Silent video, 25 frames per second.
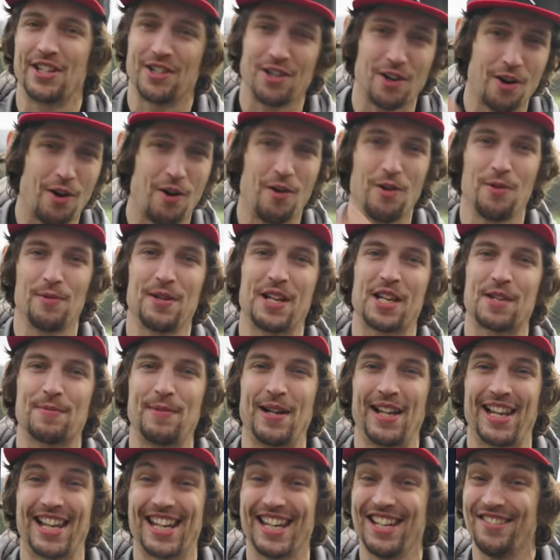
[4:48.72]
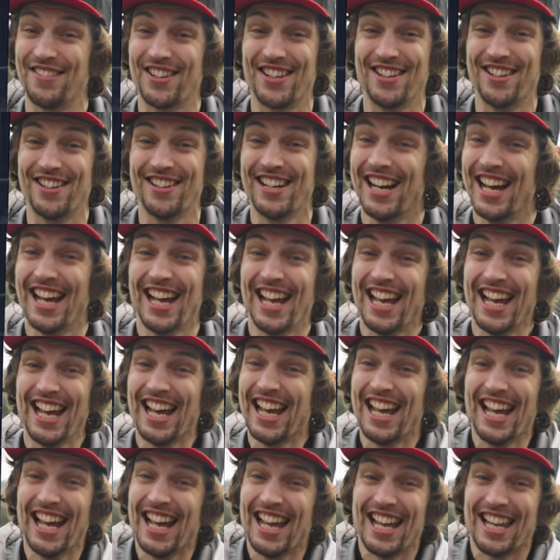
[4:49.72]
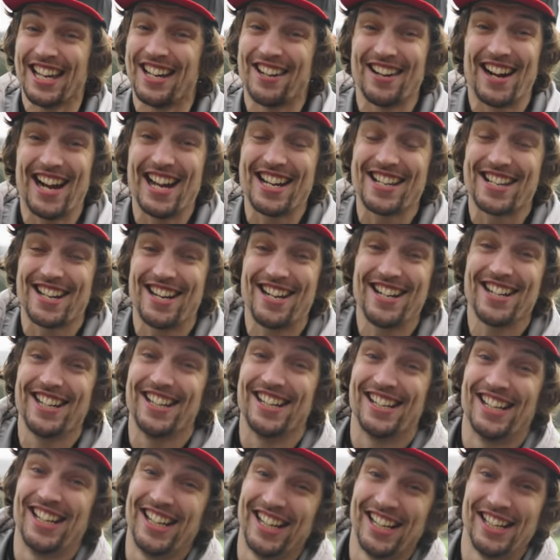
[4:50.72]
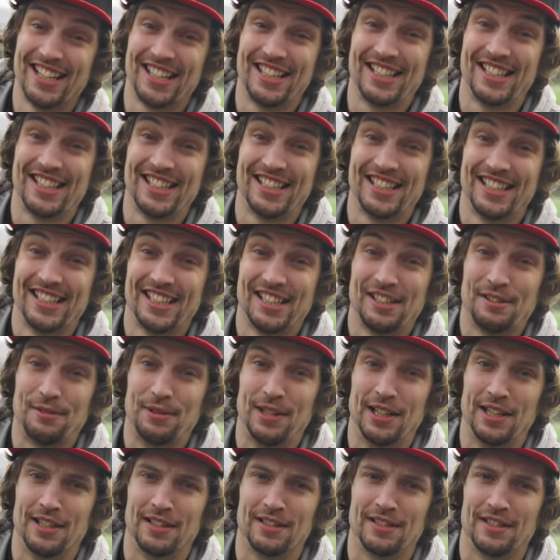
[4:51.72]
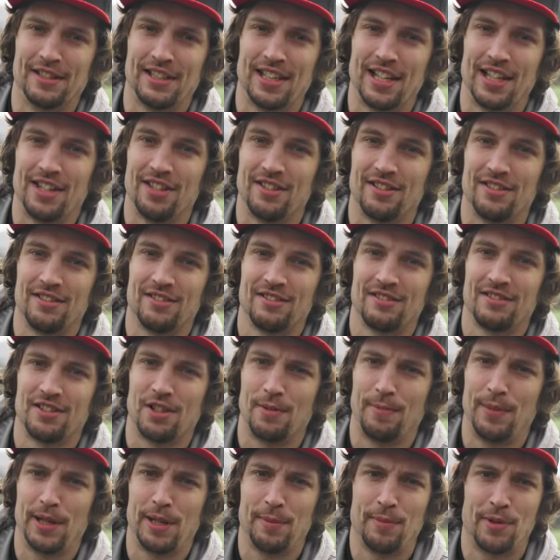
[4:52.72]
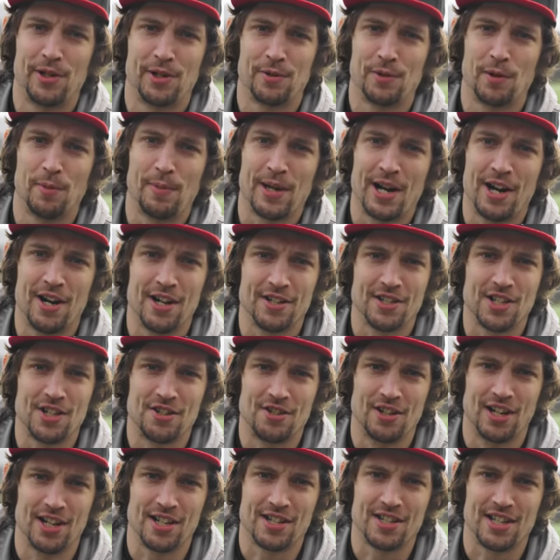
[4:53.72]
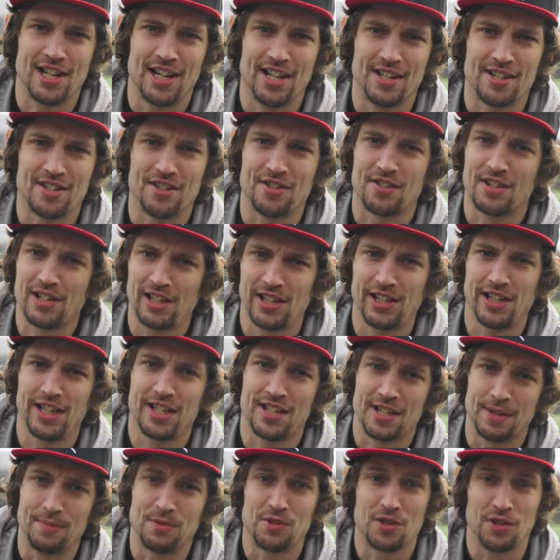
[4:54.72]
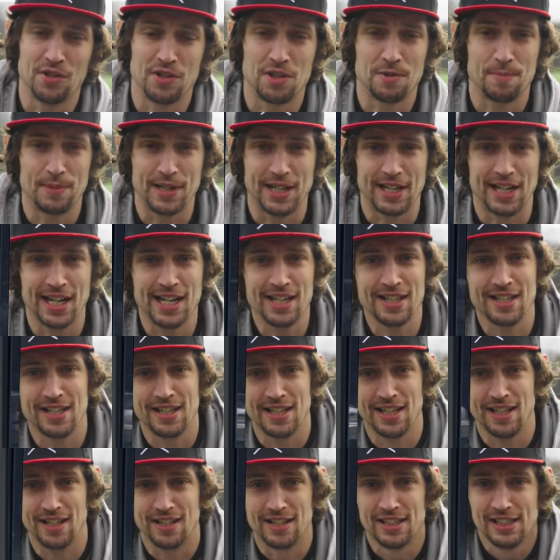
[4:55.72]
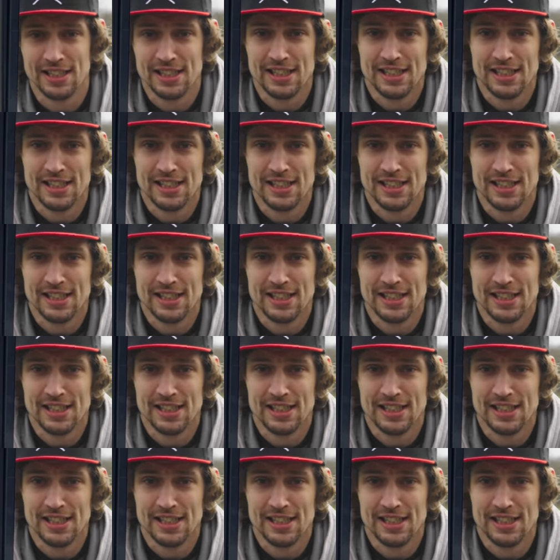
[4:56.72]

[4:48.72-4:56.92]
and you're always smiling even though your eyes aren't? Well, then your billboard will be hard to trust as there's clearly some truth being hidden there.